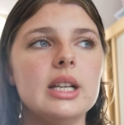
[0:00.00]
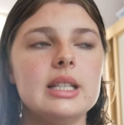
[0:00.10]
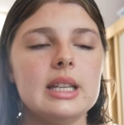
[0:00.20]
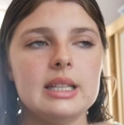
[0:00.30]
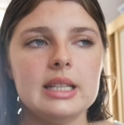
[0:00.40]

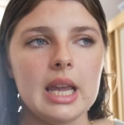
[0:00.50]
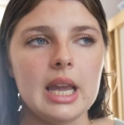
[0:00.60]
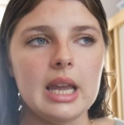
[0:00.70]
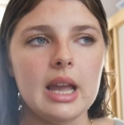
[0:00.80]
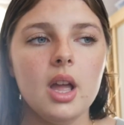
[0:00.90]
to
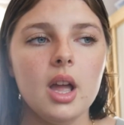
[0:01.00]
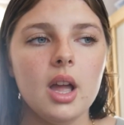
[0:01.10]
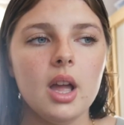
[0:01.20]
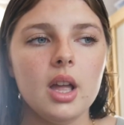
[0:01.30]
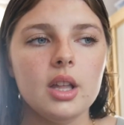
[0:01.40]
see
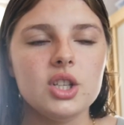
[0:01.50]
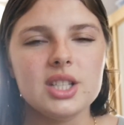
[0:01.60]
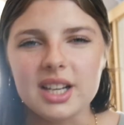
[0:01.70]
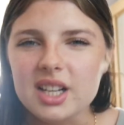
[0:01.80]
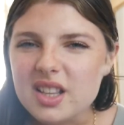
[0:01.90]

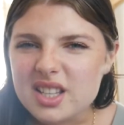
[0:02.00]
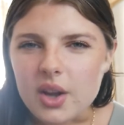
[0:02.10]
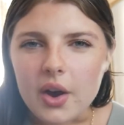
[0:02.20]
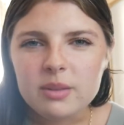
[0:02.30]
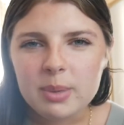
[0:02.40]
just like another
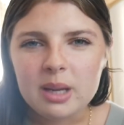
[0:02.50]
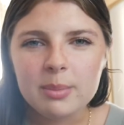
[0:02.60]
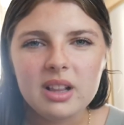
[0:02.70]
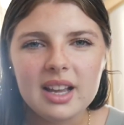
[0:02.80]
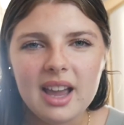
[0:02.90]
side of
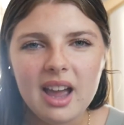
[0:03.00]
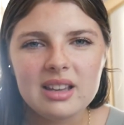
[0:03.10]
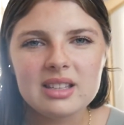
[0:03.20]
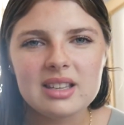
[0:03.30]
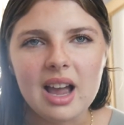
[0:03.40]
people, I
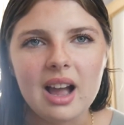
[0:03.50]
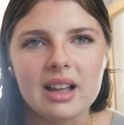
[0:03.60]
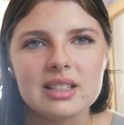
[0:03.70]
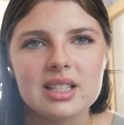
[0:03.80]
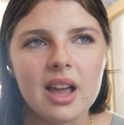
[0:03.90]
guess.
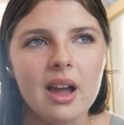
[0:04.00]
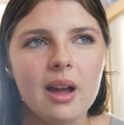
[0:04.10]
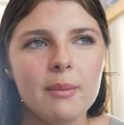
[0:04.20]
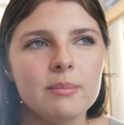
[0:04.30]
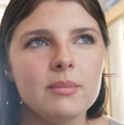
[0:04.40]
And
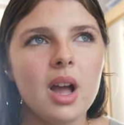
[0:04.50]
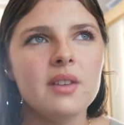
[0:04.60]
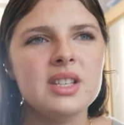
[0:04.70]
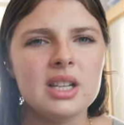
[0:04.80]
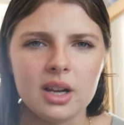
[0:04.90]

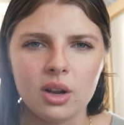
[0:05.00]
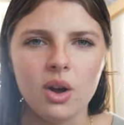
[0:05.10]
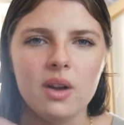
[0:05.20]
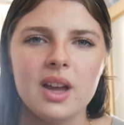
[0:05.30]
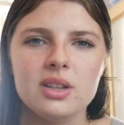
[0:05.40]
I've seen like a
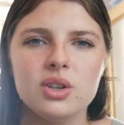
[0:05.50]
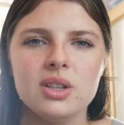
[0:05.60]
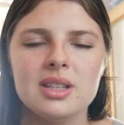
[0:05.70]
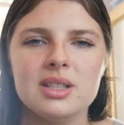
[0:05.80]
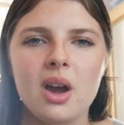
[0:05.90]
lot of that
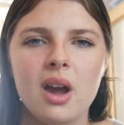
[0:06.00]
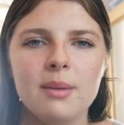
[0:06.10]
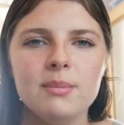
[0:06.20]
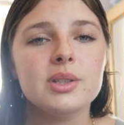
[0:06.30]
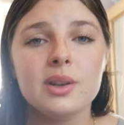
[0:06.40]
during this
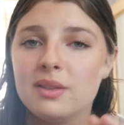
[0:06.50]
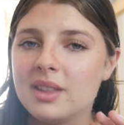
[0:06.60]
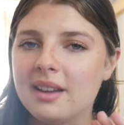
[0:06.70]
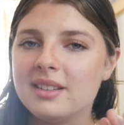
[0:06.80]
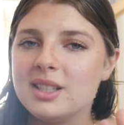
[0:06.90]
time. So
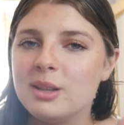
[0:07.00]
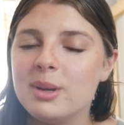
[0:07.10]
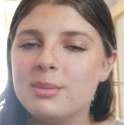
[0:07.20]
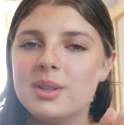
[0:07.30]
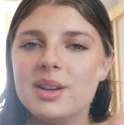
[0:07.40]
thanks to the
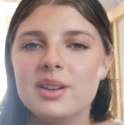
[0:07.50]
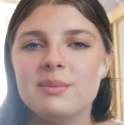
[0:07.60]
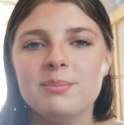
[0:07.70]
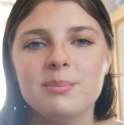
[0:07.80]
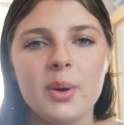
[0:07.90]
people that
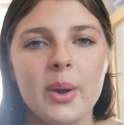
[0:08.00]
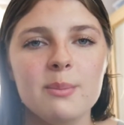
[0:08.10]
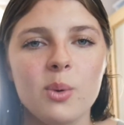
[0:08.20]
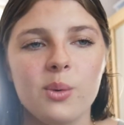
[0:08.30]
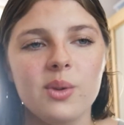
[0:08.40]
are
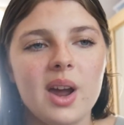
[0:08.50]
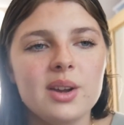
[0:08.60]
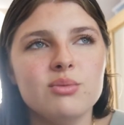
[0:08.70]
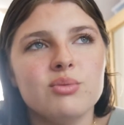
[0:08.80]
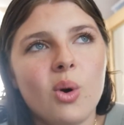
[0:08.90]
putting more
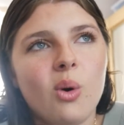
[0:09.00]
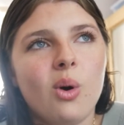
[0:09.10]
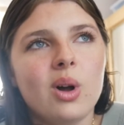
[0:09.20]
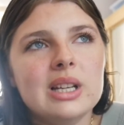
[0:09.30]
like raw,